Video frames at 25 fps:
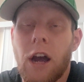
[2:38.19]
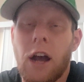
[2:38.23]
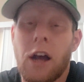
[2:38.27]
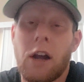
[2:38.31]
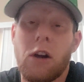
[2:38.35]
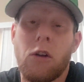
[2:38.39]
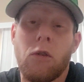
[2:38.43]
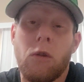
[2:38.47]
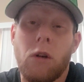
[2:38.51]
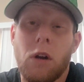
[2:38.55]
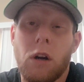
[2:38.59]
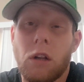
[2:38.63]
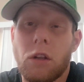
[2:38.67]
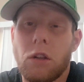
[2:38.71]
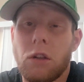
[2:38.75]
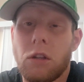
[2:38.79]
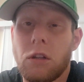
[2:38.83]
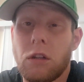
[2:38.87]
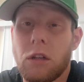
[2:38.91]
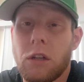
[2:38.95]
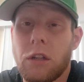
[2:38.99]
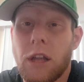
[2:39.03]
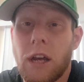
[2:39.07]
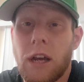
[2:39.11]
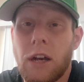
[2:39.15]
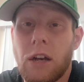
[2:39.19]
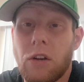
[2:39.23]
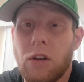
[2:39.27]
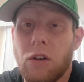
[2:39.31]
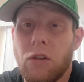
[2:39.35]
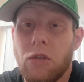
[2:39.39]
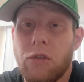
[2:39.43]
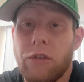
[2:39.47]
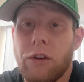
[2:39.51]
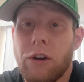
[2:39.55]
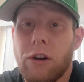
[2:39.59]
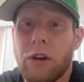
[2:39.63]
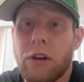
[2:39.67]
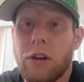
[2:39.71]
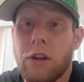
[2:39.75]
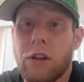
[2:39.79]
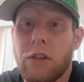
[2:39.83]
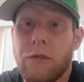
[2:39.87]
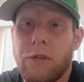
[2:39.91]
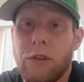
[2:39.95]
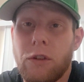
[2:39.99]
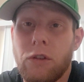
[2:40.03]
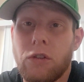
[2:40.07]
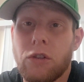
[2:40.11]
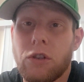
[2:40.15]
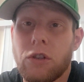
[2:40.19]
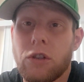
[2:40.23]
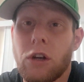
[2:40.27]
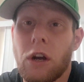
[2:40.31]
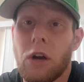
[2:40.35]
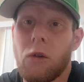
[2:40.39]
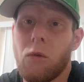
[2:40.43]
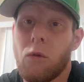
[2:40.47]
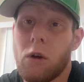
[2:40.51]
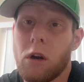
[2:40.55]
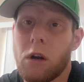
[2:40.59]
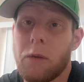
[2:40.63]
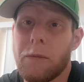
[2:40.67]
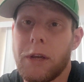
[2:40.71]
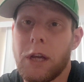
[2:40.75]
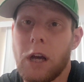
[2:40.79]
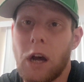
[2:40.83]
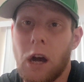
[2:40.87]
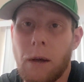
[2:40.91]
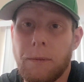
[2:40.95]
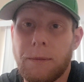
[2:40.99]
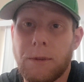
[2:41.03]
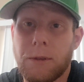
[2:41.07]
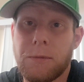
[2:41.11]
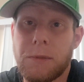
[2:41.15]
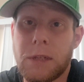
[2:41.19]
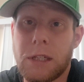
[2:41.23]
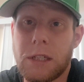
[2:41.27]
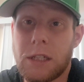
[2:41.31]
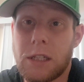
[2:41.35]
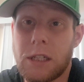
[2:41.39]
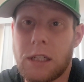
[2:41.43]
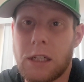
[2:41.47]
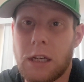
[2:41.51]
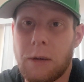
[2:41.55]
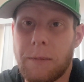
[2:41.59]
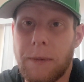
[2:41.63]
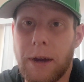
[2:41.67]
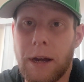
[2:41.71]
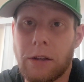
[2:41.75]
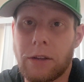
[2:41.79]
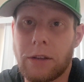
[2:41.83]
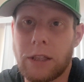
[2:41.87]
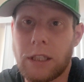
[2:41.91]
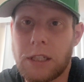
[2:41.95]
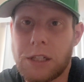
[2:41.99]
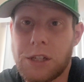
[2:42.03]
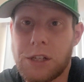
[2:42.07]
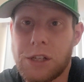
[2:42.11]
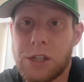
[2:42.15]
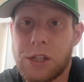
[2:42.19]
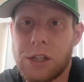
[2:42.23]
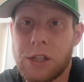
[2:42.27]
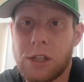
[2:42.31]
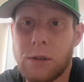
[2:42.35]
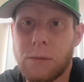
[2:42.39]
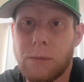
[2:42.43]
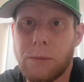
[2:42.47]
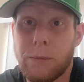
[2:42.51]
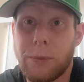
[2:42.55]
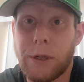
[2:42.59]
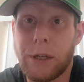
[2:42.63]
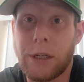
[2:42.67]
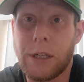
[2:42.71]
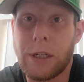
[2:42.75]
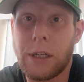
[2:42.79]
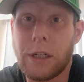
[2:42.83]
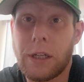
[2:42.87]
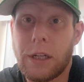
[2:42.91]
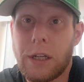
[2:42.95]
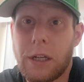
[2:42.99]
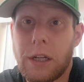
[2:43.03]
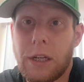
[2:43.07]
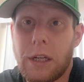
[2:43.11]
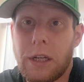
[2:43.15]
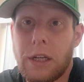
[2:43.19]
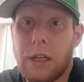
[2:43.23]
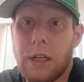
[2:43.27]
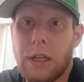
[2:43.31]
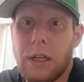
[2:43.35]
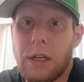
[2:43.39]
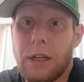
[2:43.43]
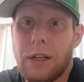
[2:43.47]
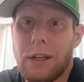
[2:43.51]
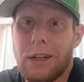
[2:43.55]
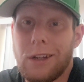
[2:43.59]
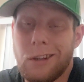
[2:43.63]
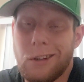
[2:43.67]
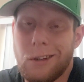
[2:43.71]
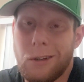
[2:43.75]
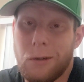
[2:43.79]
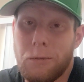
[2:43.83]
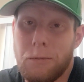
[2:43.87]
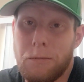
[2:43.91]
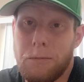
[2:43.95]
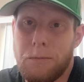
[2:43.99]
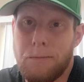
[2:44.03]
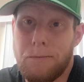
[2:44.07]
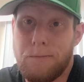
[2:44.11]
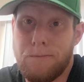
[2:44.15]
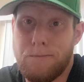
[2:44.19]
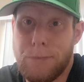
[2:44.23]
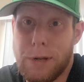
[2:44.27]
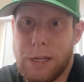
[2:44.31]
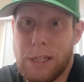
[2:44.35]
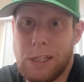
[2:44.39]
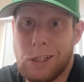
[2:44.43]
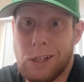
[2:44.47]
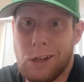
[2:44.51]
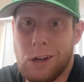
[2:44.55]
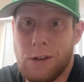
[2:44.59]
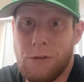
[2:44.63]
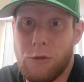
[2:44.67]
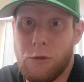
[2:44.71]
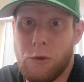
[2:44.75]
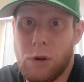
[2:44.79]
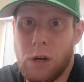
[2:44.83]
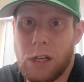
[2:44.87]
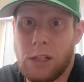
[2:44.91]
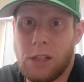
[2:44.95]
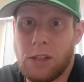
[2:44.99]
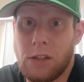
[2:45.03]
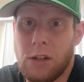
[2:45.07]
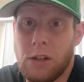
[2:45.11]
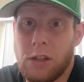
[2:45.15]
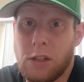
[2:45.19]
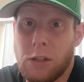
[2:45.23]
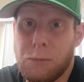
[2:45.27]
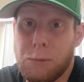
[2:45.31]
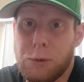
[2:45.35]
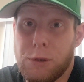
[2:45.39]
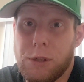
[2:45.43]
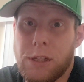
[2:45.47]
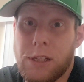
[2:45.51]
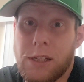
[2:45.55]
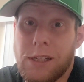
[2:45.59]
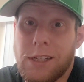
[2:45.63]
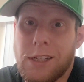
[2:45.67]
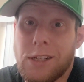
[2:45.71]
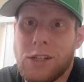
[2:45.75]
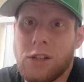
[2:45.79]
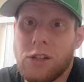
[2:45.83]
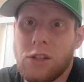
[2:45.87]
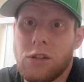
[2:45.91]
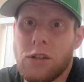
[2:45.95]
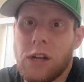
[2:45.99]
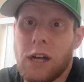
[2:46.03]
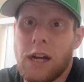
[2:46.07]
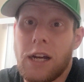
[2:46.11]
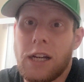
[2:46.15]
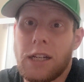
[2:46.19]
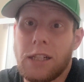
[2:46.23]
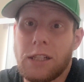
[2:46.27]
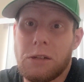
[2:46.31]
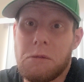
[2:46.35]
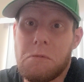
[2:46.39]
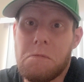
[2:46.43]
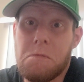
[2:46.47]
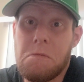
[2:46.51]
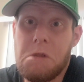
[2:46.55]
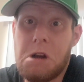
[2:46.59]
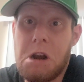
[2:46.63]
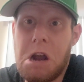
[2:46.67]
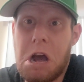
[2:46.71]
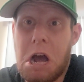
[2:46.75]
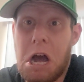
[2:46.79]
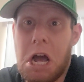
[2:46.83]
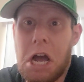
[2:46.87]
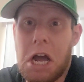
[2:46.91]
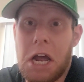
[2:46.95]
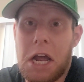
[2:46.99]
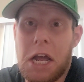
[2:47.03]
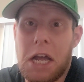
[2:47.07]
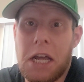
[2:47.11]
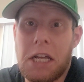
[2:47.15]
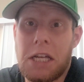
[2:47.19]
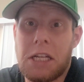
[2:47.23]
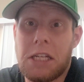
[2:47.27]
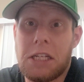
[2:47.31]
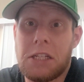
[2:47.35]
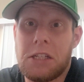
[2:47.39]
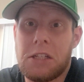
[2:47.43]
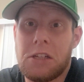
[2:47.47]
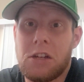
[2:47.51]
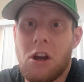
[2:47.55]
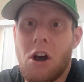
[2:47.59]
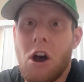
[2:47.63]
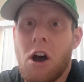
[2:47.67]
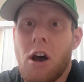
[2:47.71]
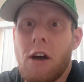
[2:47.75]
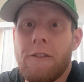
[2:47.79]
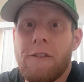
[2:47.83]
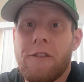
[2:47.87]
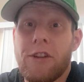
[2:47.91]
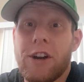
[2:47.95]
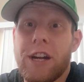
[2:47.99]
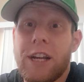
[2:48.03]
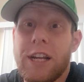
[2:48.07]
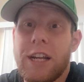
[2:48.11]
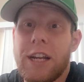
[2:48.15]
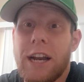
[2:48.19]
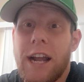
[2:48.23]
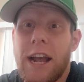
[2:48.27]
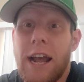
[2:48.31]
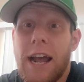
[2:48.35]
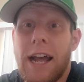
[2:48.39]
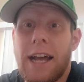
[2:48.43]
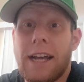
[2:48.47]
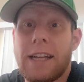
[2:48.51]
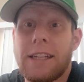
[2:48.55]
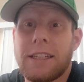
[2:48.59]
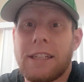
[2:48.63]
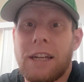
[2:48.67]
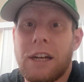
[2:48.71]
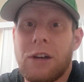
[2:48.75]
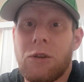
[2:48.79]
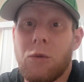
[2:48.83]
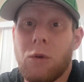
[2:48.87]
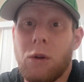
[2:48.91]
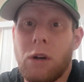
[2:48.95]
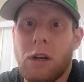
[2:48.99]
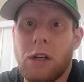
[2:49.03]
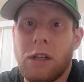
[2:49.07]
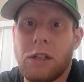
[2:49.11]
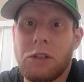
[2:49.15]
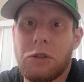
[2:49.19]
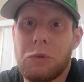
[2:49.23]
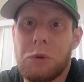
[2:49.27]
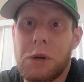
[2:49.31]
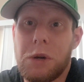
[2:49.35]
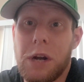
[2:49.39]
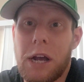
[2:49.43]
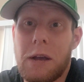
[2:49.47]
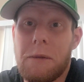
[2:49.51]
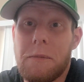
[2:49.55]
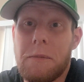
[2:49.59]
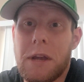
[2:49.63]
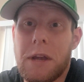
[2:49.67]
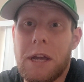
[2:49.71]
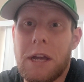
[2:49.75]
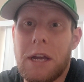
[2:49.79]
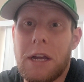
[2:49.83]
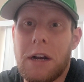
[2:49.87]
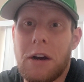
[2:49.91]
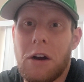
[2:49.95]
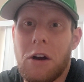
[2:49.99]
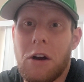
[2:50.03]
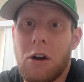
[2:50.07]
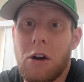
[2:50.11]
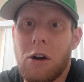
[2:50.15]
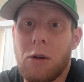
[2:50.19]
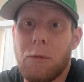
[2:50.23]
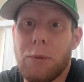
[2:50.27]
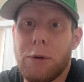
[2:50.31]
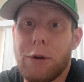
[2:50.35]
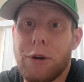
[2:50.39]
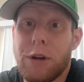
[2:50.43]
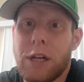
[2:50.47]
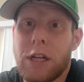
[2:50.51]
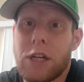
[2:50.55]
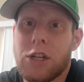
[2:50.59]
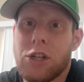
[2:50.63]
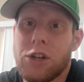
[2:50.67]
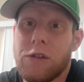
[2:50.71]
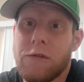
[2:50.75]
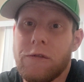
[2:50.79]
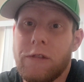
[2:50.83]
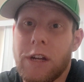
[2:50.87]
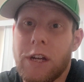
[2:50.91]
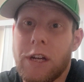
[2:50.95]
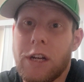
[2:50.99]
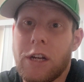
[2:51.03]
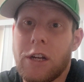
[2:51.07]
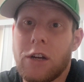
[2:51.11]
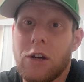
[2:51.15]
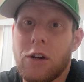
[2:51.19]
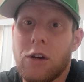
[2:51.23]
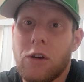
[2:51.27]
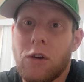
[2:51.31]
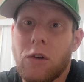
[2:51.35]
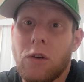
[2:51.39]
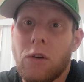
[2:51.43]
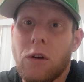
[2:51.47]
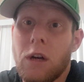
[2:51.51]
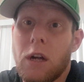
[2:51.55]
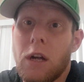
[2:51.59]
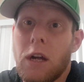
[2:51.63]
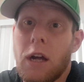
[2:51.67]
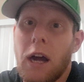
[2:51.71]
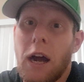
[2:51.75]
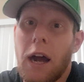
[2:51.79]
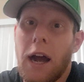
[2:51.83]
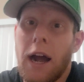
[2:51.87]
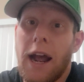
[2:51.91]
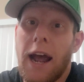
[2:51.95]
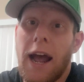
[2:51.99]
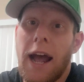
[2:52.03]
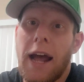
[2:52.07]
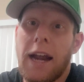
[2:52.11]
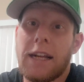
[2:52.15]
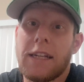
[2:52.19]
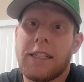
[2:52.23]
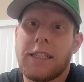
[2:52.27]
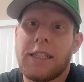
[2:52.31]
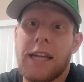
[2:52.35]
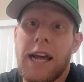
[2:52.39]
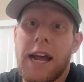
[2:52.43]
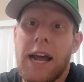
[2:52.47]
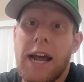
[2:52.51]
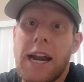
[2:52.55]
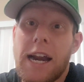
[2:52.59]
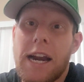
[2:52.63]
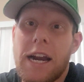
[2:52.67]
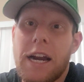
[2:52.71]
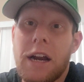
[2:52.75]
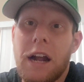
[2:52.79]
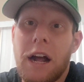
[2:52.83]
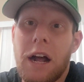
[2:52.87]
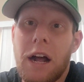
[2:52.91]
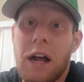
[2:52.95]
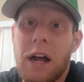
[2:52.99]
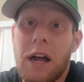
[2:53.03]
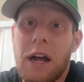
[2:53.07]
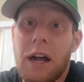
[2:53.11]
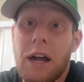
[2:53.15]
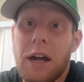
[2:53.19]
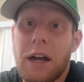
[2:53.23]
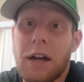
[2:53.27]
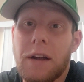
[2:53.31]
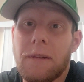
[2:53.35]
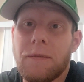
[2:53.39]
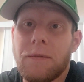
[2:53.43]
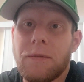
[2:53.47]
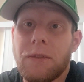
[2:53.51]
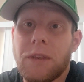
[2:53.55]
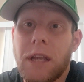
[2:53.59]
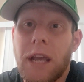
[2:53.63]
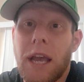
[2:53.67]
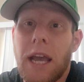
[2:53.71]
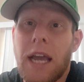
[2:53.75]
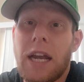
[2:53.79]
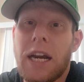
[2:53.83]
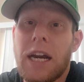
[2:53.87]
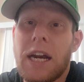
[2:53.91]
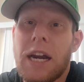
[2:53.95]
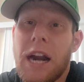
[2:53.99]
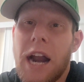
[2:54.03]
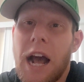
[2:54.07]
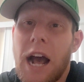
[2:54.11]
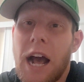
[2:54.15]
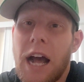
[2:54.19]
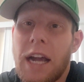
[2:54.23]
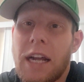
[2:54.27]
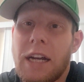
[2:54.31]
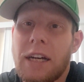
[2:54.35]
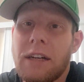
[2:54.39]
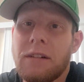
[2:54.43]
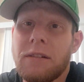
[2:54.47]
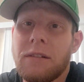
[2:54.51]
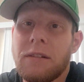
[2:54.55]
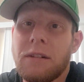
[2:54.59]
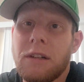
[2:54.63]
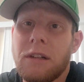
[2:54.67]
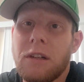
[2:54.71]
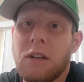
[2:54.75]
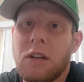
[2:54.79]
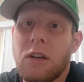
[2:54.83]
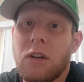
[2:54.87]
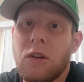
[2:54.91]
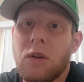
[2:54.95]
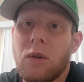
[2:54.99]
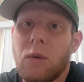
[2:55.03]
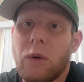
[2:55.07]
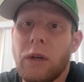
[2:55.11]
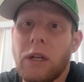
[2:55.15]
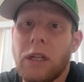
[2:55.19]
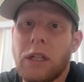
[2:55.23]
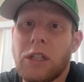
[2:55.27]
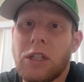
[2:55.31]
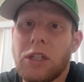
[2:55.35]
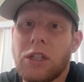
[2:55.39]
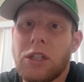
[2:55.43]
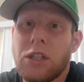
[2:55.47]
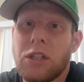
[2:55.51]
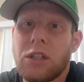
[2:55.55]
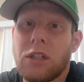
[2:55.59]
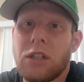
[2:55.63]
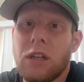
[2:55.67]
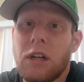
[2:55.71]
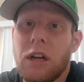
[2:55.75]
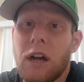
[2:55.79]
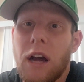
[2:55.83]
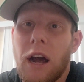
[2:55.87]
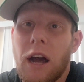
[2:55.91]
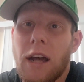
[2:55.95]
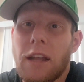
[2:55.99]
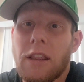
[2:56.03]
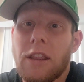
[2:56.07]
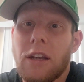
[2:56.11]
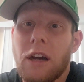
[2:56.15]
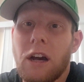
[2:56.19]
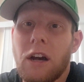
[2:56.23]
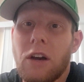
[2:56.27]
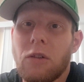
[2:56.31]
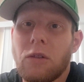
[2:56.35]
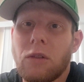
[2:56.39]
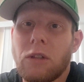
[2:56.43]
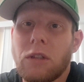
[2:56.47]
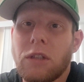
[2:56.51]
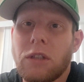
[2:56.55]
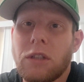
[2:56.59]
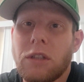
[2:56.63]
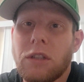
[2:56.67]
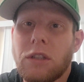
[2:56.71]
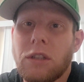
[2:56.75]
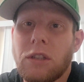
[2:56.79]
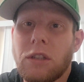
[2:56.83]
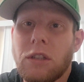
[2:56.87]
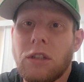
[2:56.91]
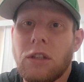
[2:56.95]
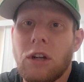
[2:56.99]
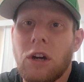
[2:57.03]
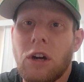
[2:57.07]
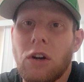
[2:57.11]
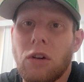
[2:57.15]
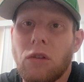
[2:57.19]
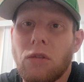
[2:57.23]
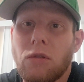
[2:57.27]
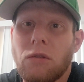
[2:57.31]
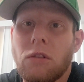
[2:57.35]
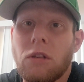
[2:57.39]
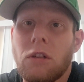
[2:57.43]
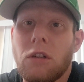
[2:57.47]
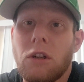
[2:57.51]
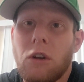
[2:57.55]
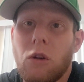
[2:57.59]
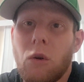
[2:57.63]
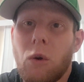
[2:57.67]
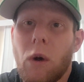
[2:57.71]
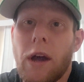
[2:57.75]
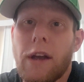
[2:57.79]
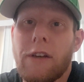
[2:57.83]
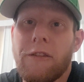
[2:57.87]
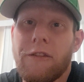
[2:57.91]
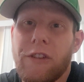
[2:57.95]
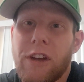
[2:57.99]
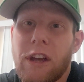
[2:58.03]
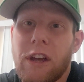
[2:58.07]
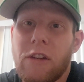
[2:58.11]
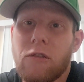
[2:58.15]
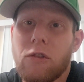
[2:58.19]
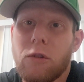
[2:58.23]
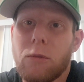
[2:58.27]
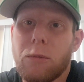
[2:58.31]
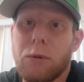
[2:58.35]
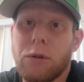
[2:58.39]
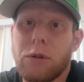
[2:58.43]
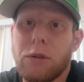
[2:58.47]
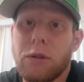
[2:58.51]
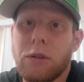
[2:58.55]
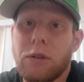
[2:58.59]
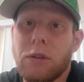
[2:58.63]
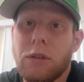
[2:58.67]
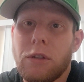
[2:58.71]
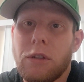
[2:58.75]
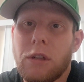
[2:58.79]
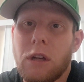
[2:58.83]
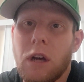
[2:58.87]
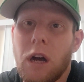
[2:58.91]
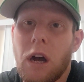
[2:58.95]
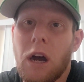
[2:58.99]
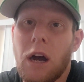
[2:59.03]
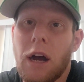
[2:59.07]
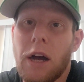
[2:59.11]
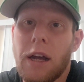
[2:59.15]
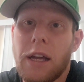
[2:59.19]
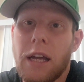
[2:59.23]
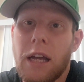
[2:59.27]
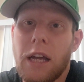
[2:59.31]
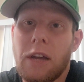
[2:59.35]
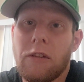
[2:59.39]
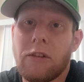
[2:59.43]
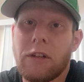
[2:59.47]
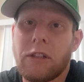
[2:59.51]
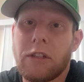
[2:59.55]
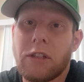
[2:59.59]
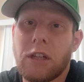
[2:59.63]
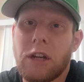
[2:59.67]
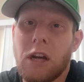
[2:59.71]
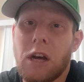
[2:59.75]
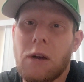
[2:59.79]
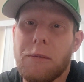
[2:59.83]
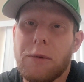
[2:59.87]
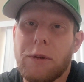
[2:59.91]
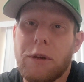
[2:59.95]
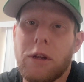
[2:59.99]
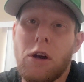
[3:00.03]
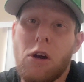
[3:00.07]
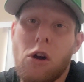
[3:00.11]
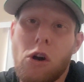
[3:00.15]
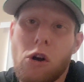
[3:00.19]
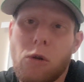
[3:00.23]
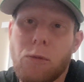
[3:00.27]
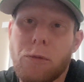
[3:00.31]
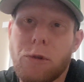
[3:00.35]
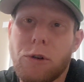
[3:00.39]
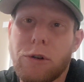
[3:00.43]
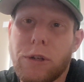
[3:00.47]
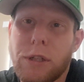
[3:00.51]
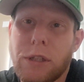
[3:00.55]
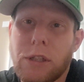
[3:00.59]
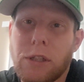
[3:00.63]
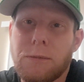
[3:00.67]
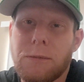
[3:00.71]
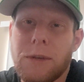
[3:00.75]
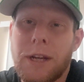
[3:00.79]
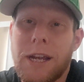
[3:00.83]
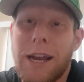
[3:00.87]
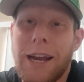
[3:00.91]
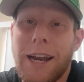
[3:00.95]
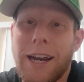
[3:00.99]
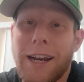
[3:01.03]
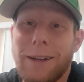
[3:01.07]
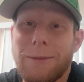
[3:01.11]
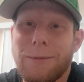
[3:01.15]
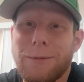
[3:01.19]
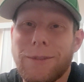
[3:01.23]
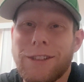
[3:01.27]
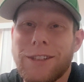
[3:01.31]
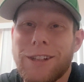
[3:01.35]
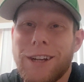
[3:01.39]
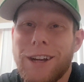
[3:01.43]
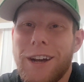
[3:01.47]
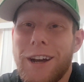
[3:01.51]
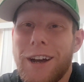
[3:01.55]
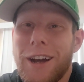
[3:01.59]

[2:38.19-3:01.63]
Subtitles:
I don't want to look that too far into the future. I want to be optimistic about this year, but based off of what I saw this preseason, you guys, I'm not as confident as I was when I made our prediction video. I had us at 8 and 9, which I thought was, quite favorable. Gave us a couple of homerism games.